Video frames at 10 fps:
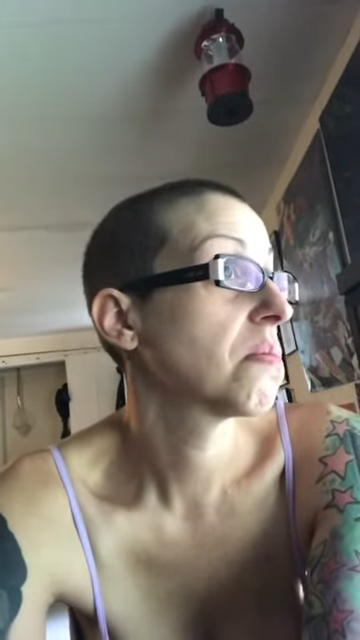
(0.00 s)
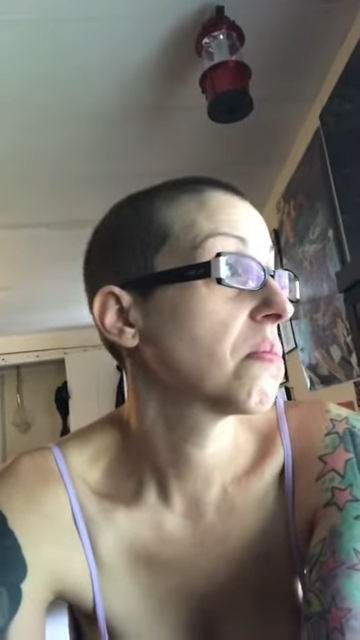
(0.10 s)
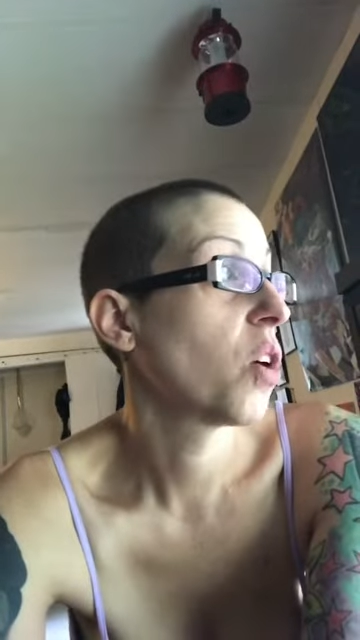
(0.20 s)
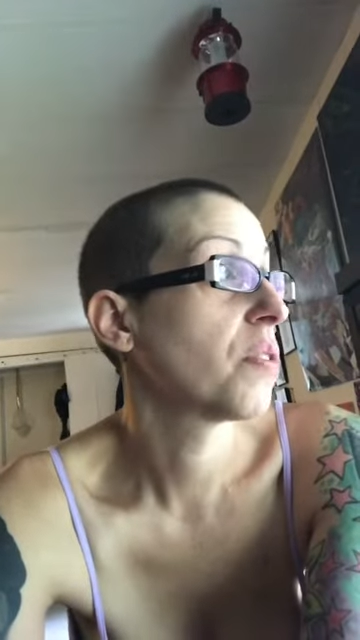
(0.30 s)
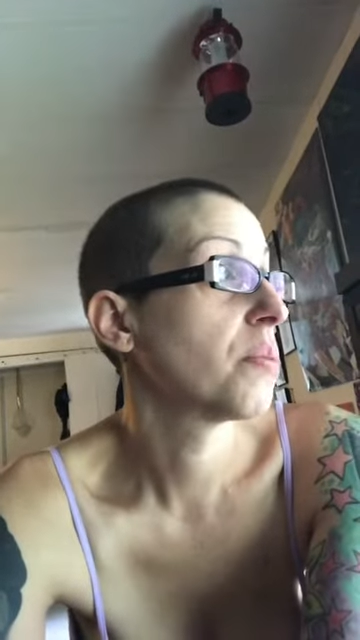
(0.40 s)

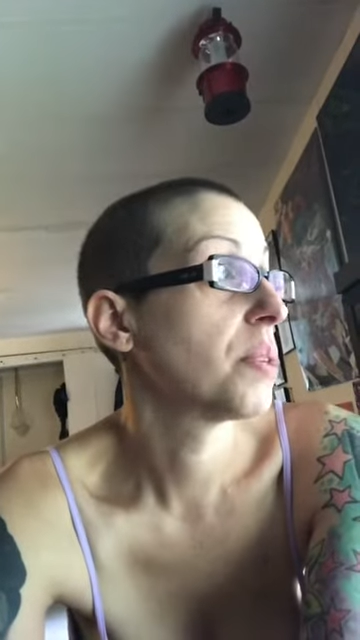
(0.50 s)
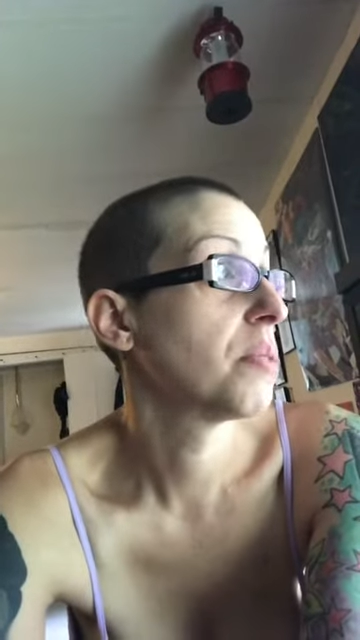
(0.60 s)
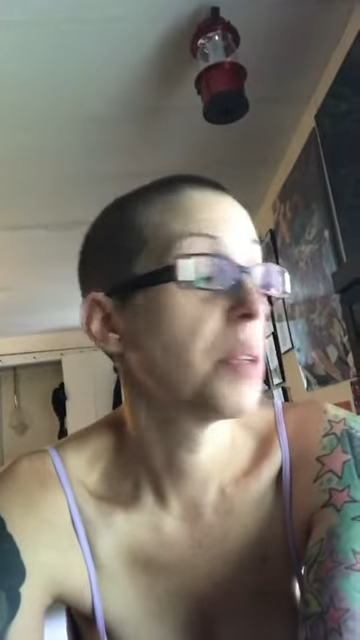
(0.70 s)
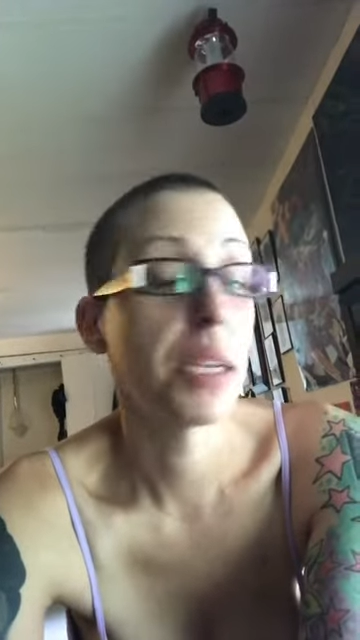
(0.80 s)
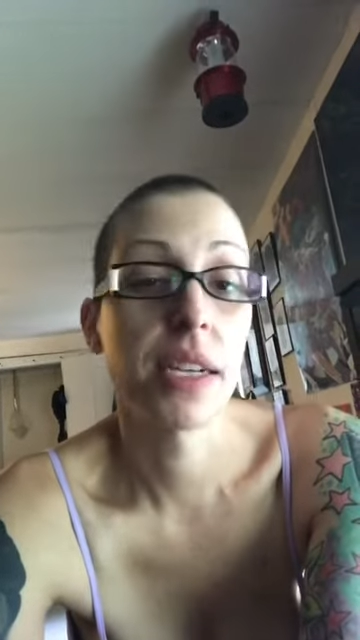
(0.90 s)
hopefully
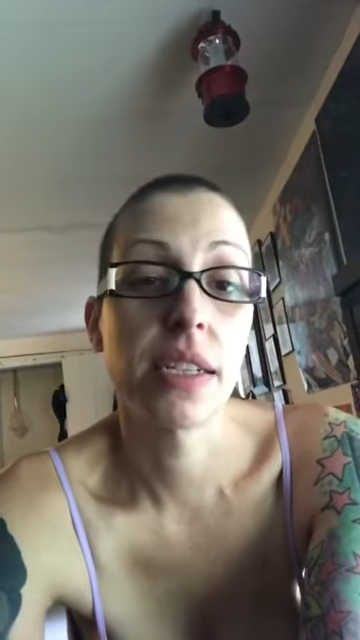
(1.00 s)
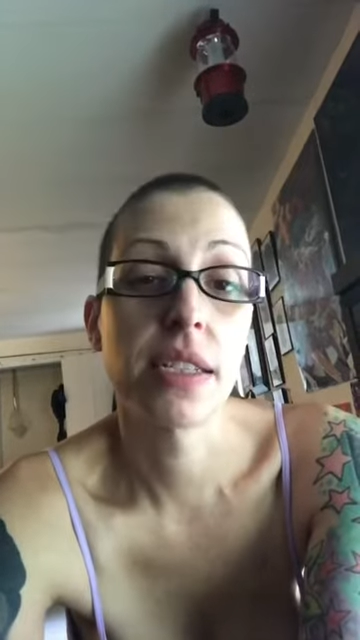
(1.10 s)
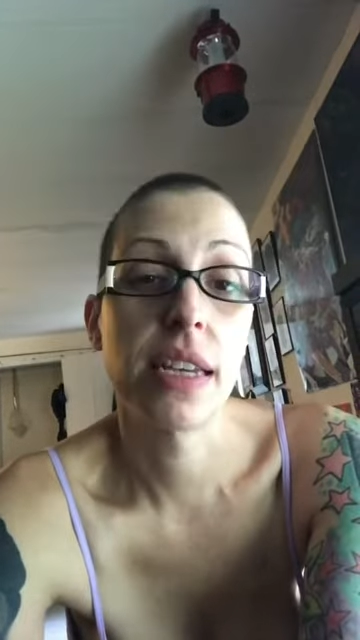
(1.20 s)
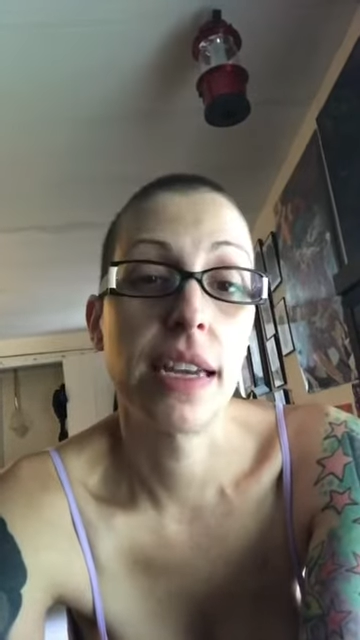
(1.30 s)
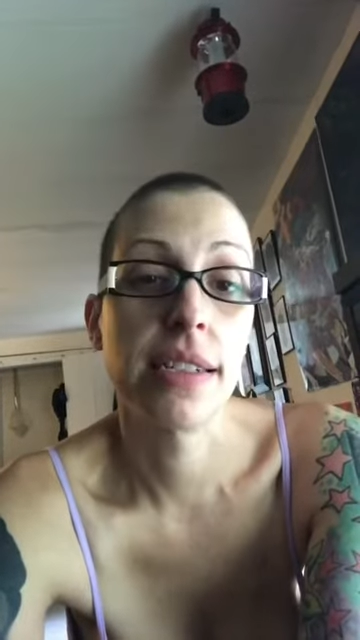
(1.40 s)
be a good
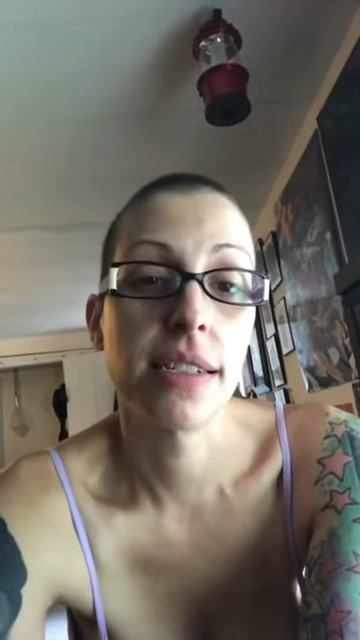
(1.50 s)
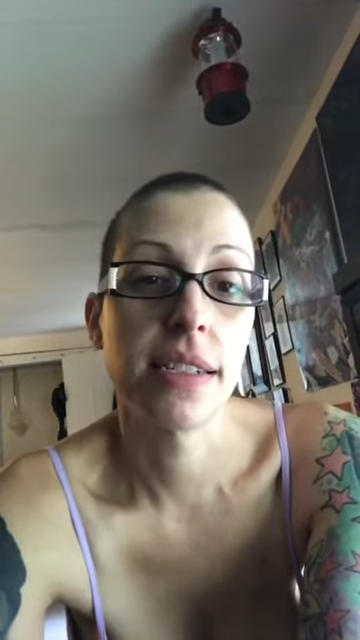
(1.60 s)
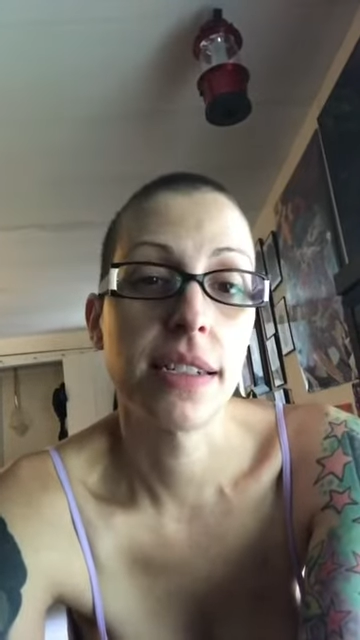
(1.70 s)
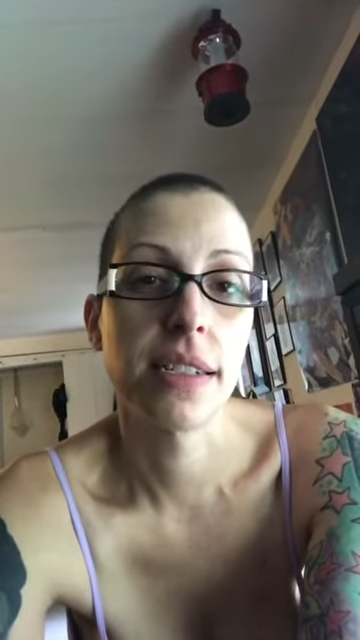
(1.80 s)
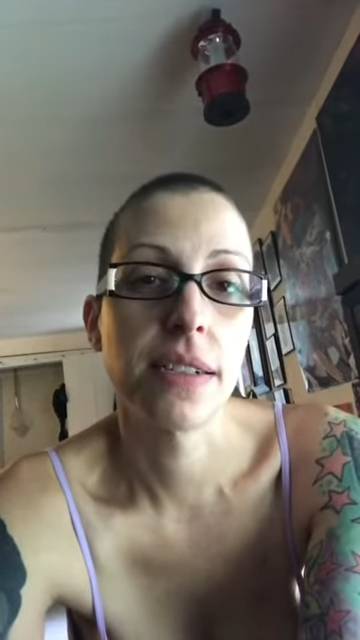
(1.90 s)
thing,
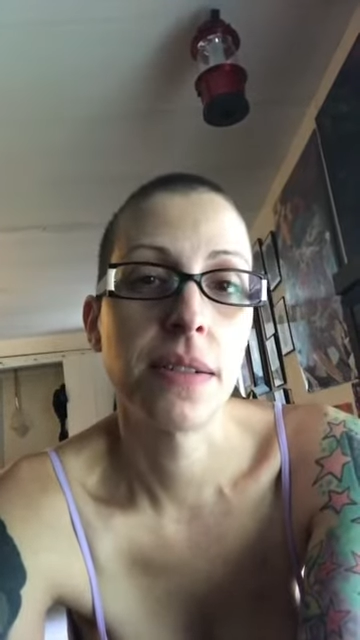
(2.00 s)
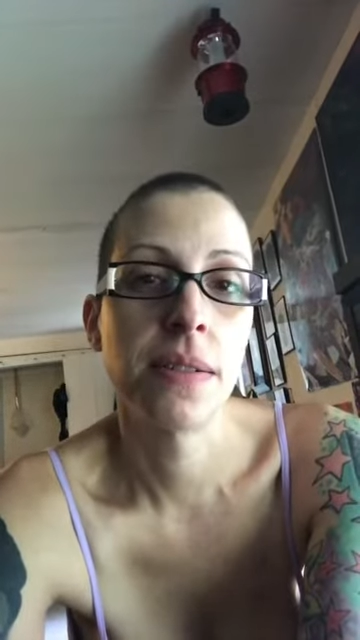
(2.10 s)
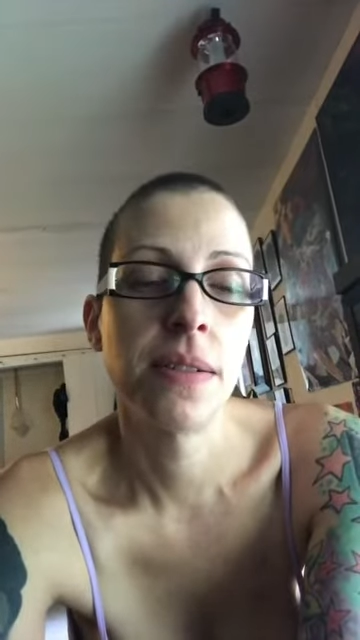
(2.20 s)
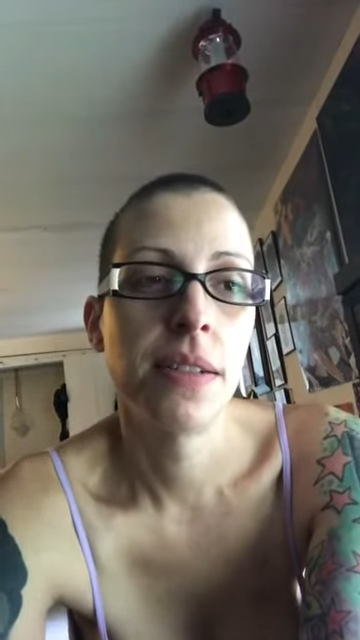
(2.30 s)
you know.